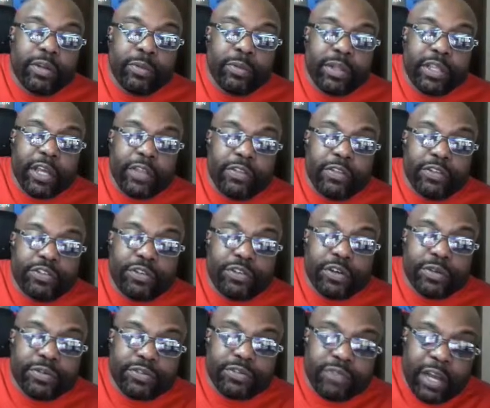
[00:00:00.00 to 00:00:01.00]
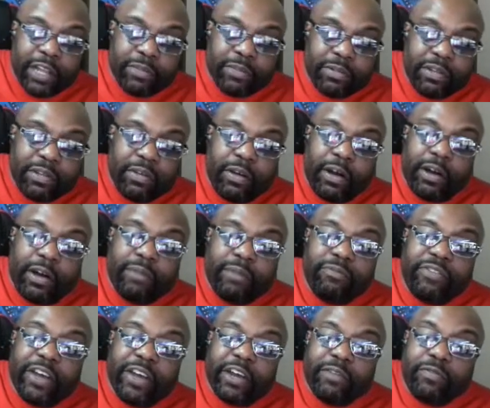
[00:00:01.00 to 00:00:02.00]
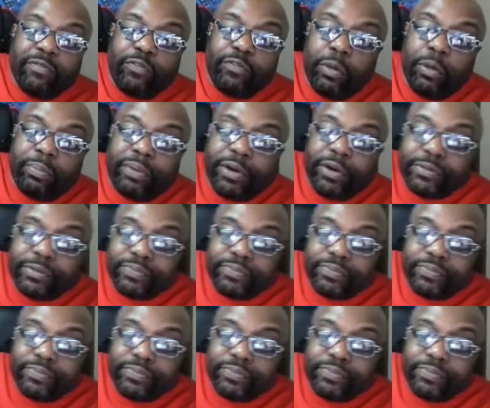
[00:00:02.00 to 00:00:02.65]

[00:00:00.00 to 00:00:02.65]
the other drones, right? With the Phantom 4 Pro.